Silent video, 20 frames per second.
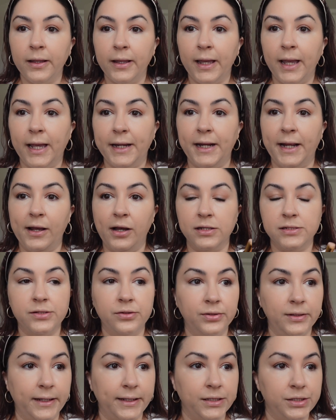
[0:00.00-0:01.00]
And I also
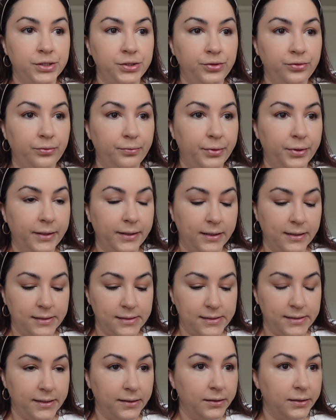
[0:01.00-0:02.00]
like to put
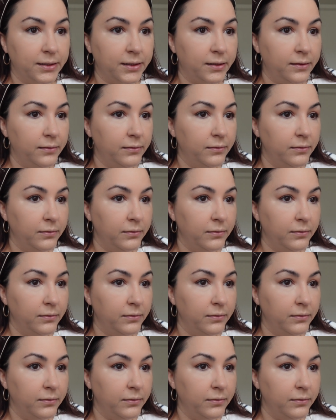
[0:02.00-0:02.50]
concealer